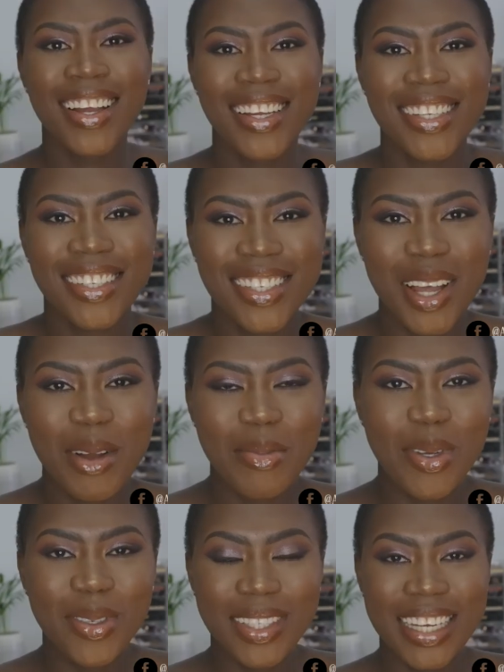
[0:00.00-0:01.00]
So
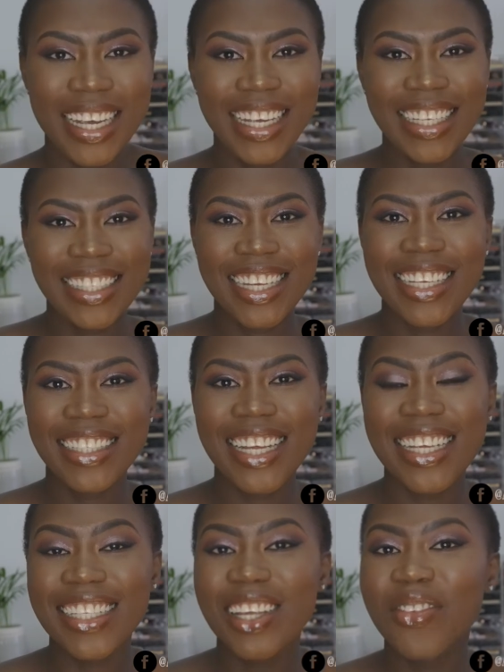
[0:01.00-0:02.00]
beauties, this
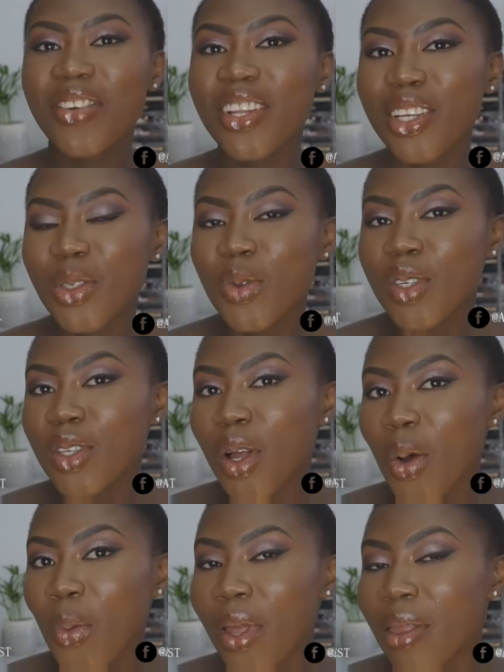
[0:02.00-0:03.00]
is the finished
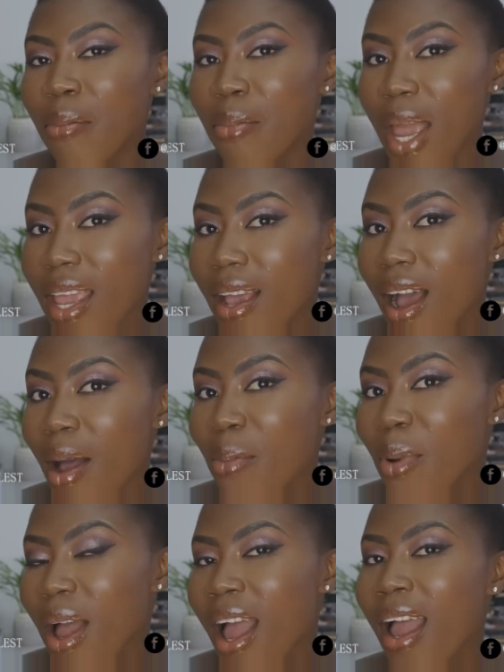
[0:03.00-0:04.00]
result with the
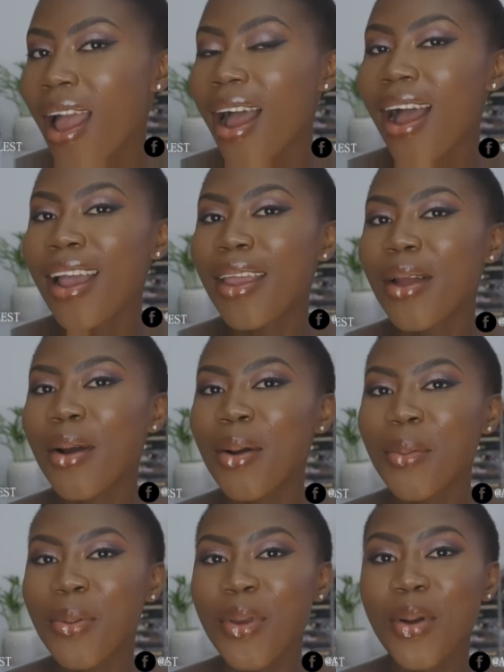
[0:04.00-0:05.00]
makeup. I
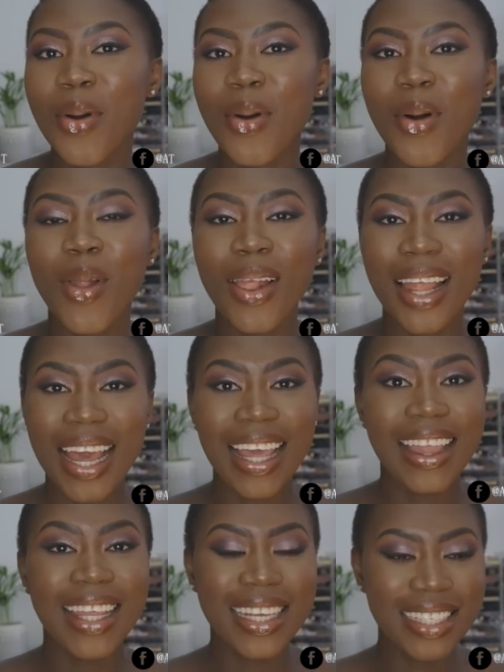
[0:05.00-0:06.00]
hope you all
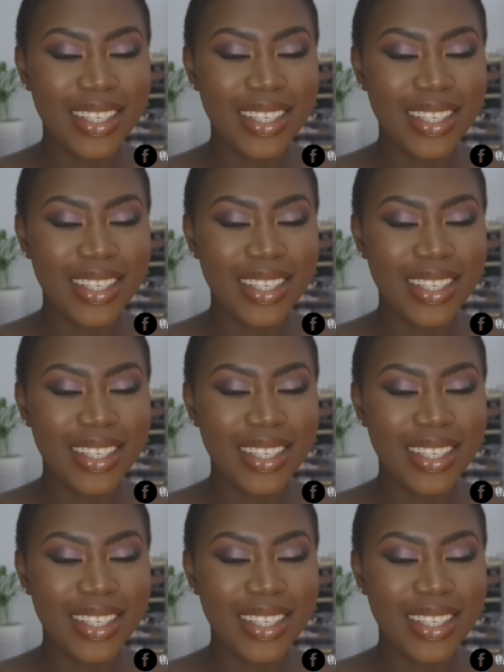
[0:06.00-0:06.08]
like this.